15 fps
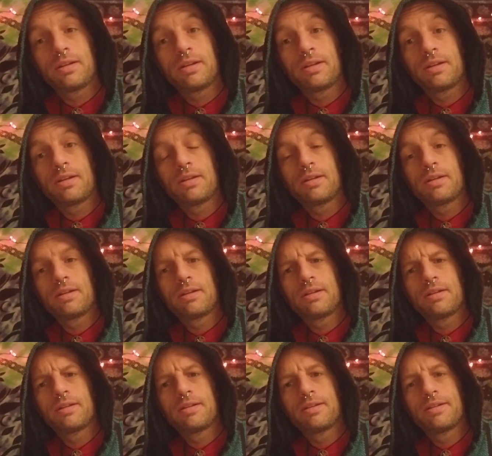
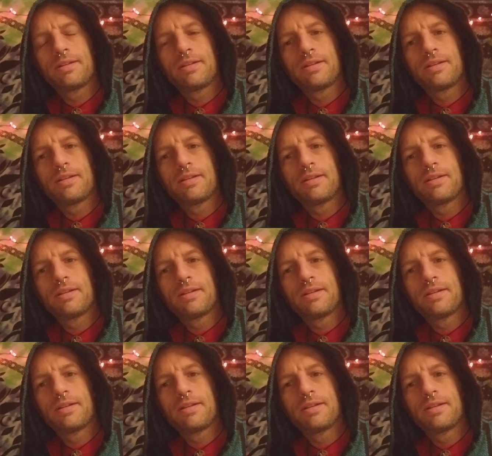Nothing is said.